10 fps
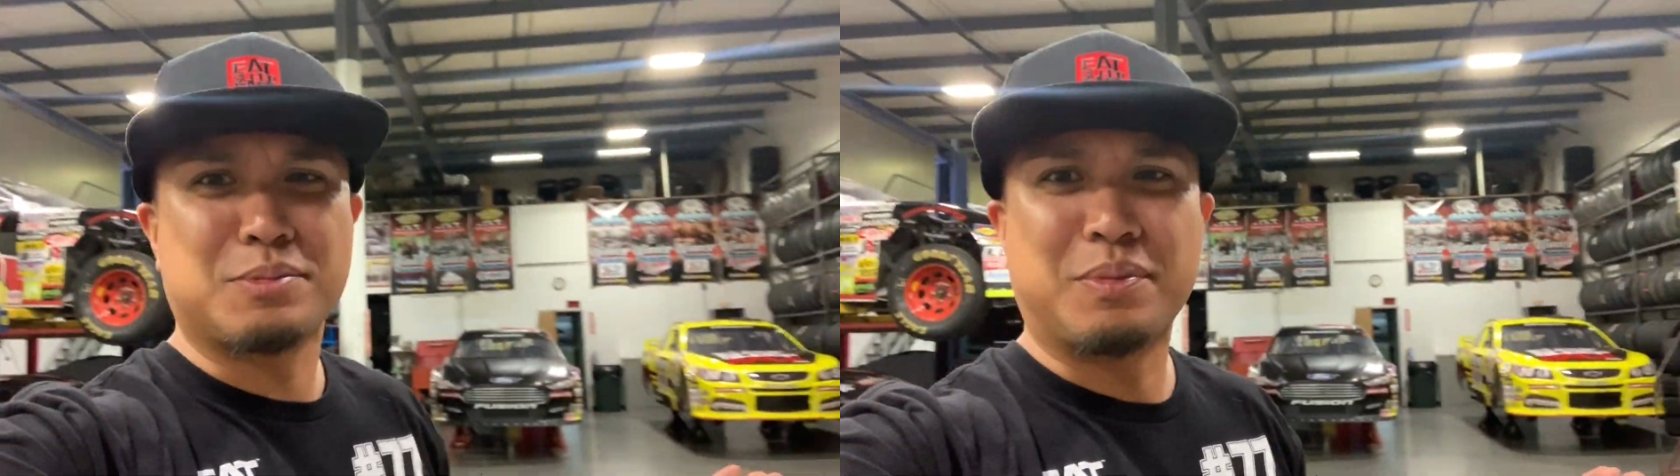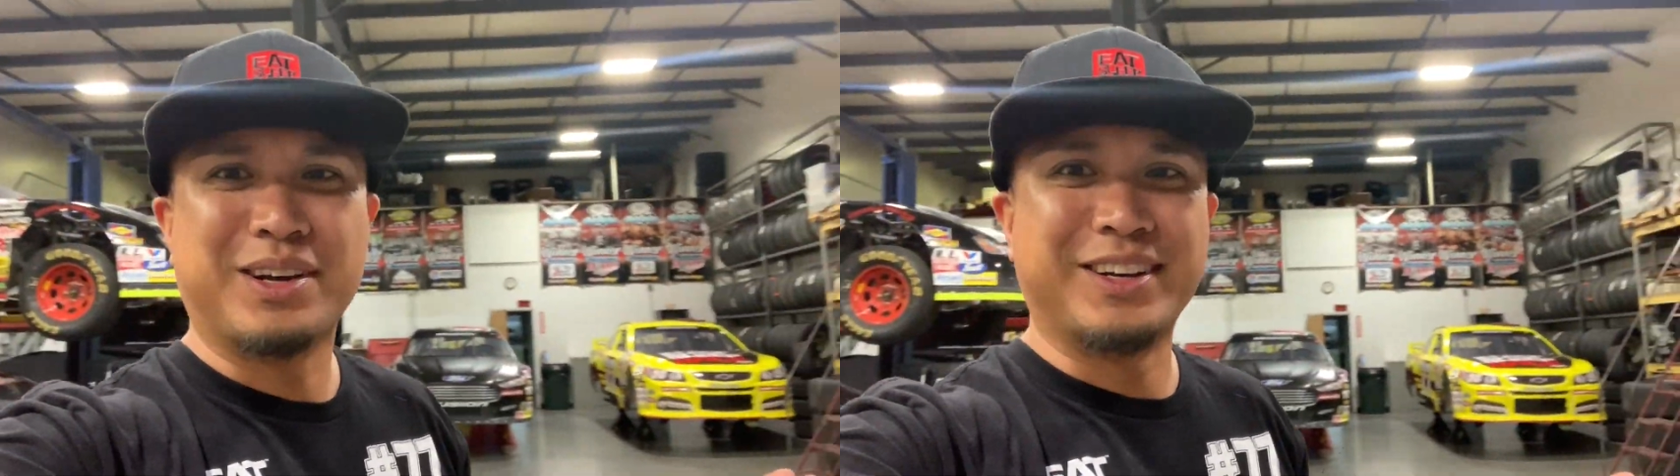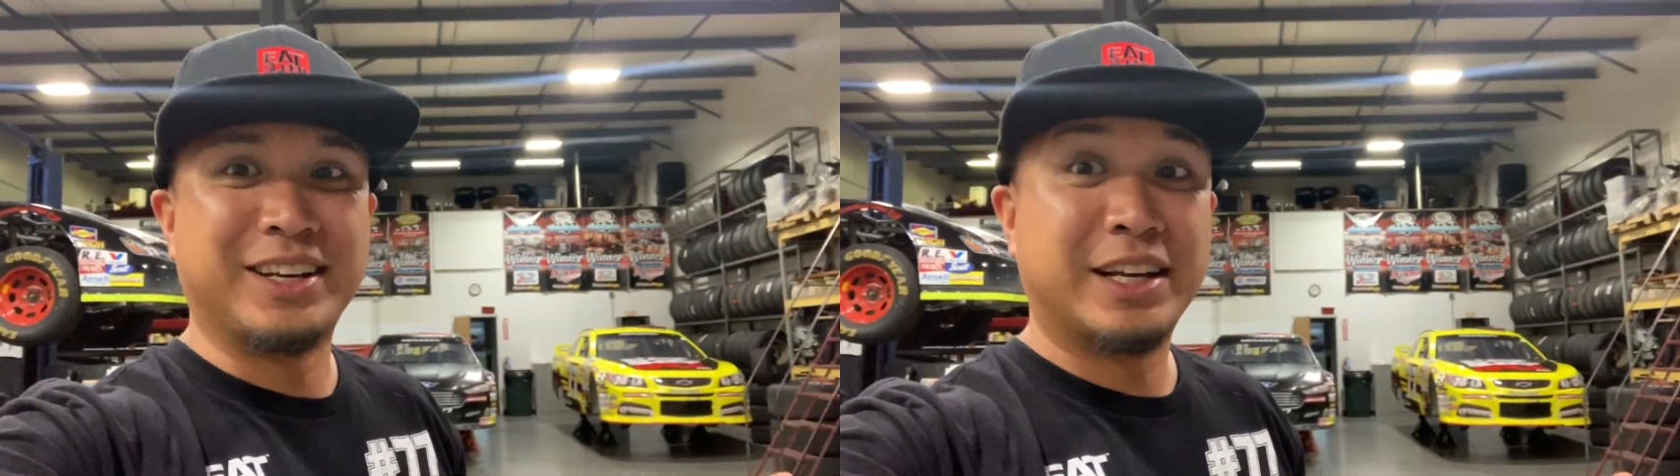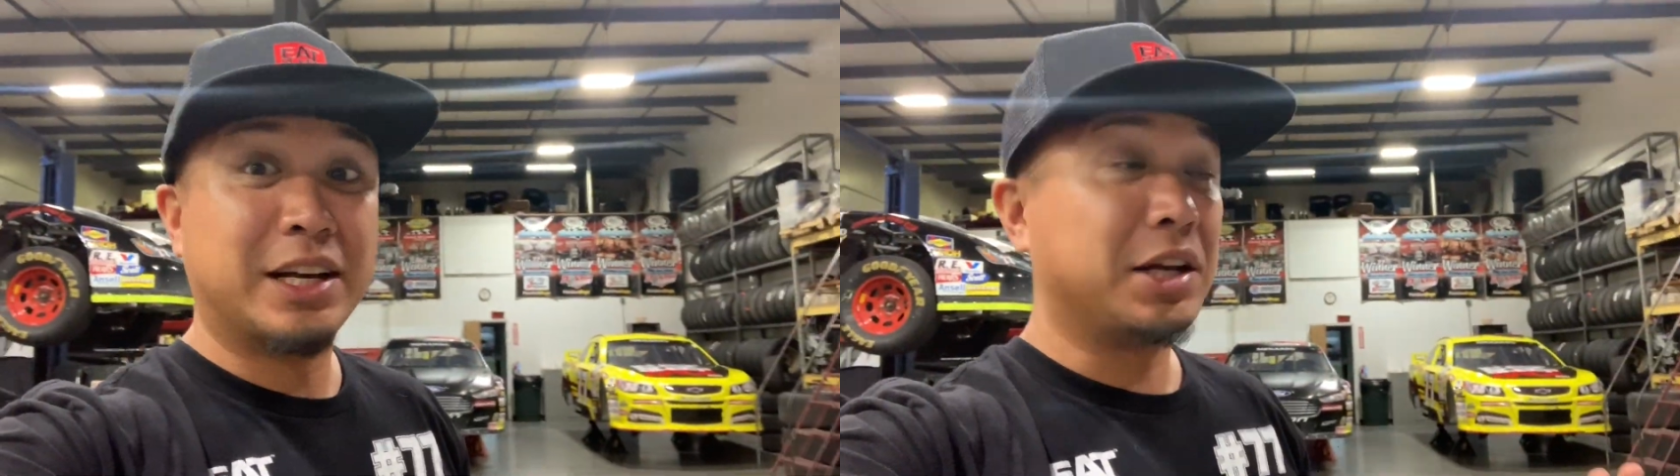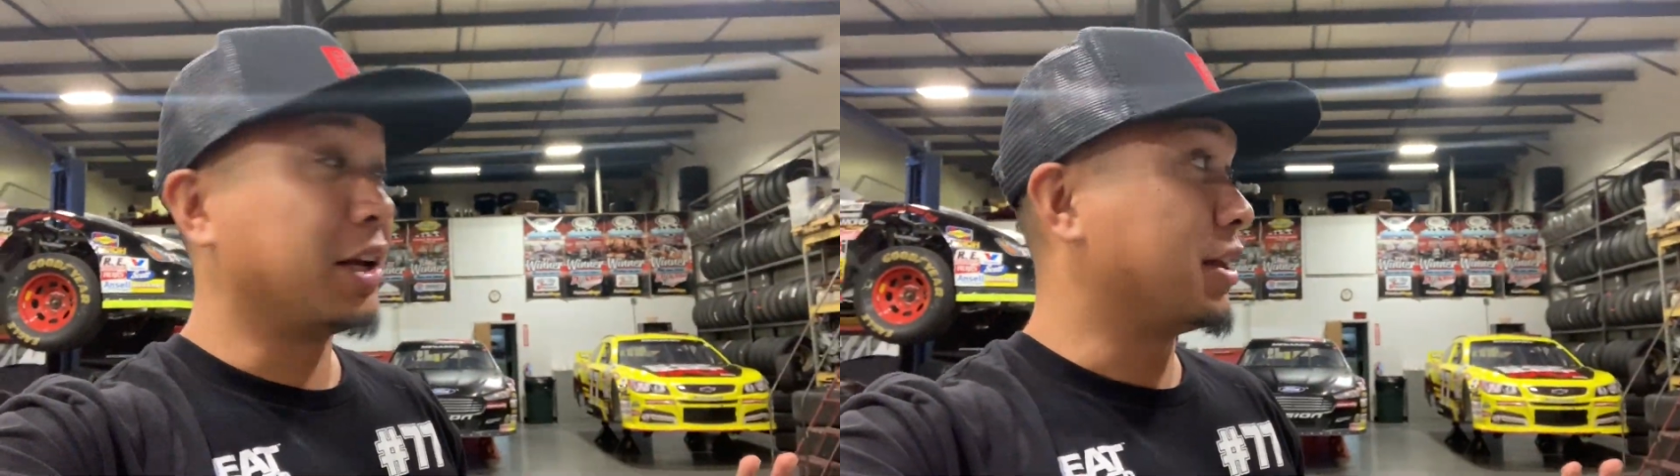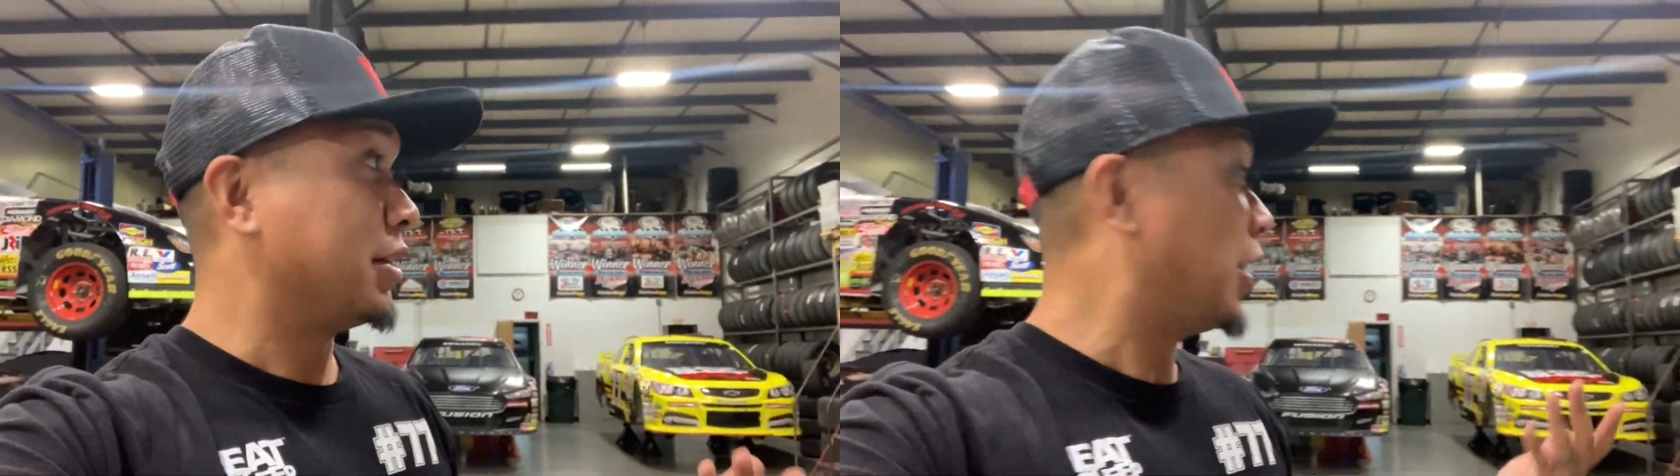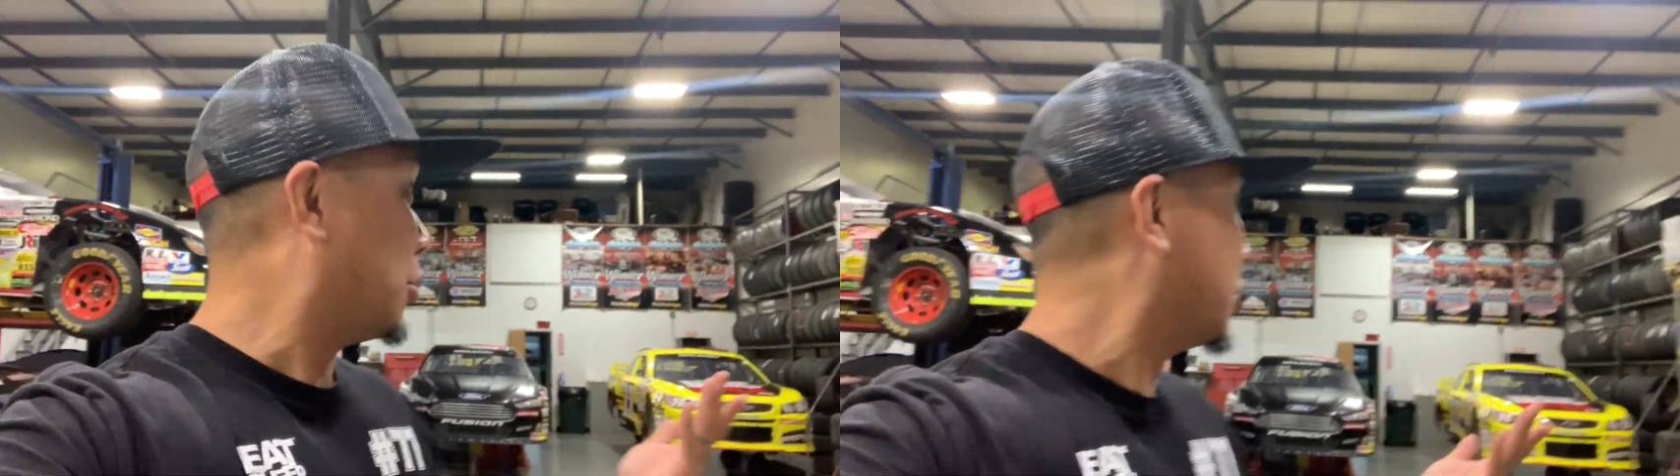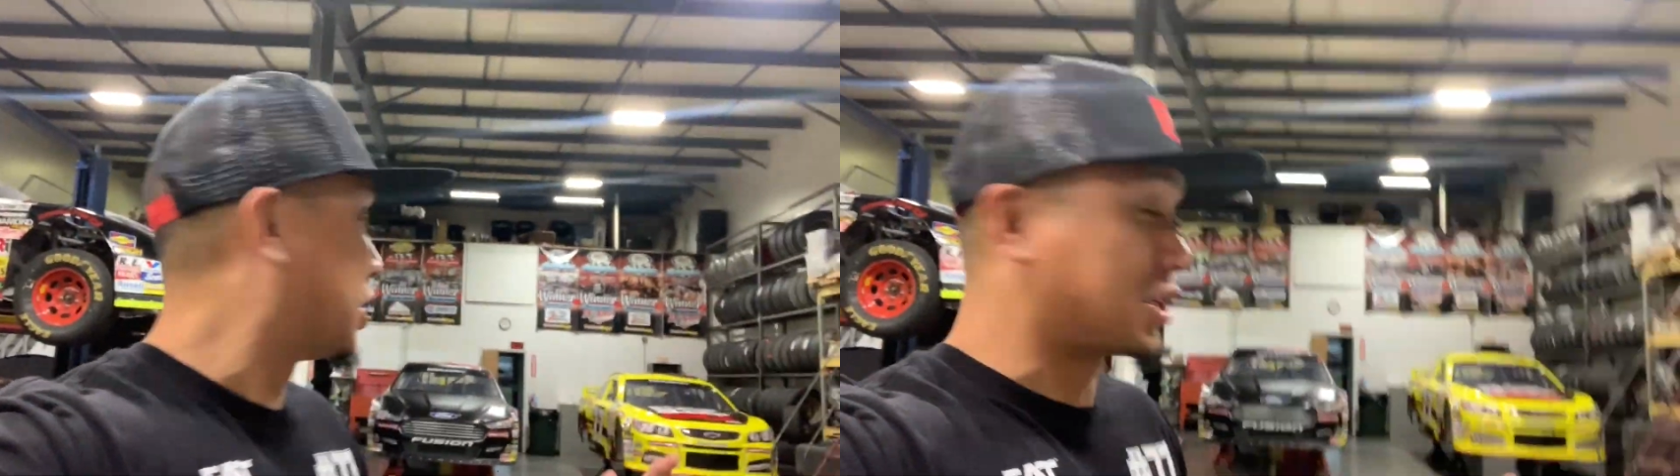But
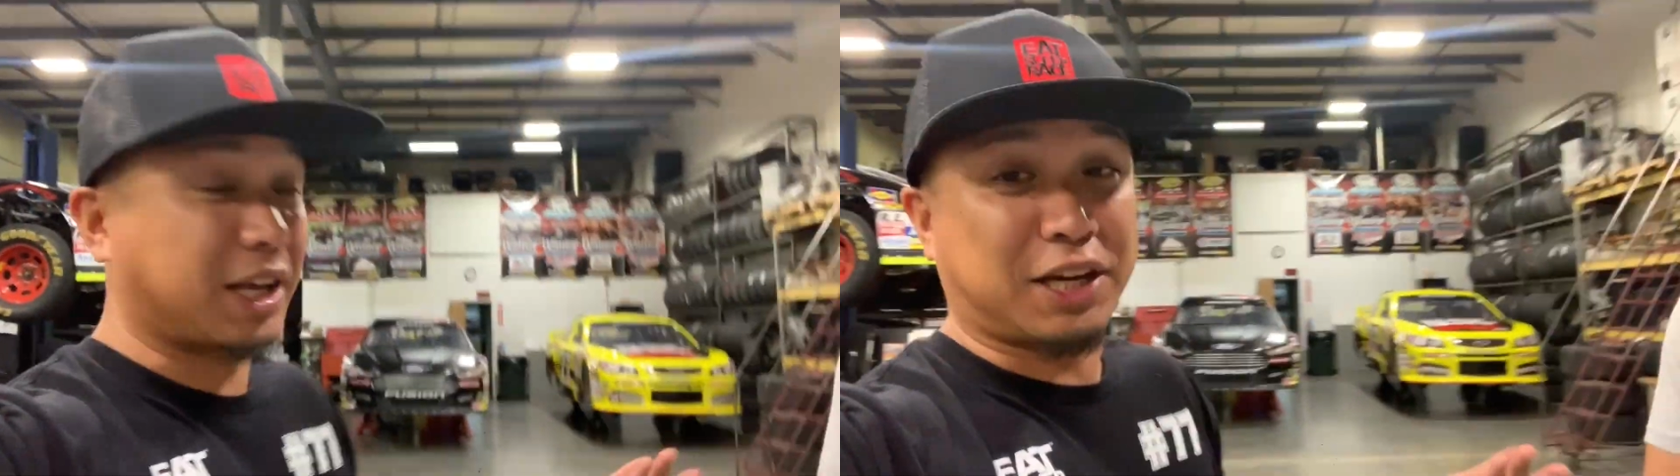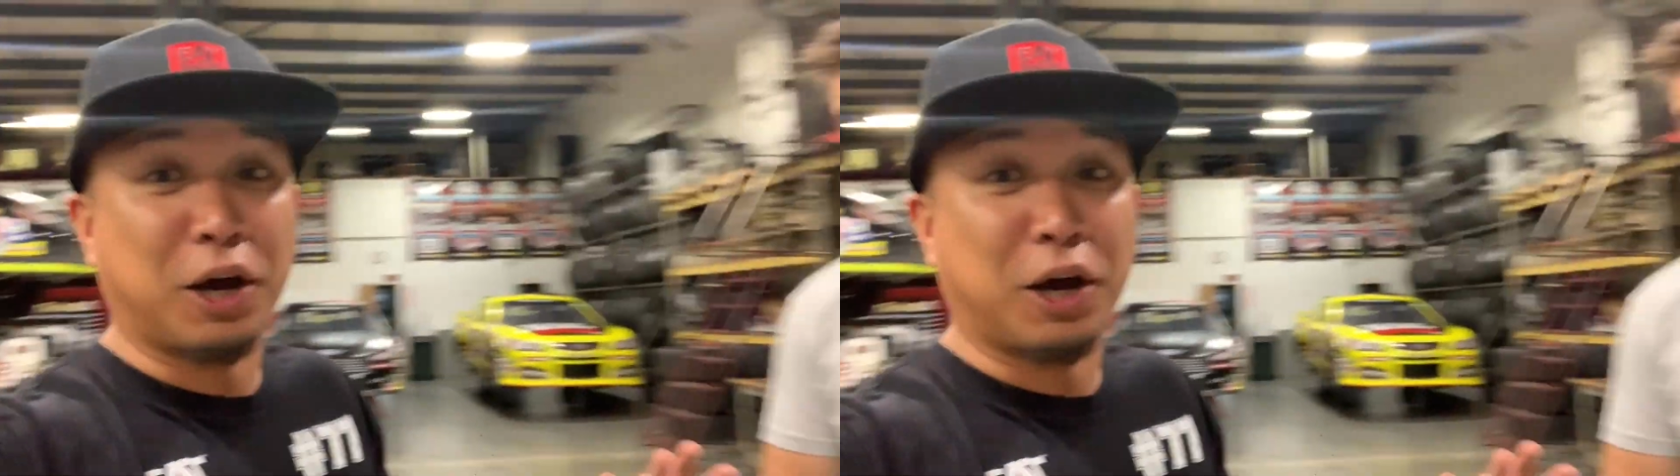no, it's a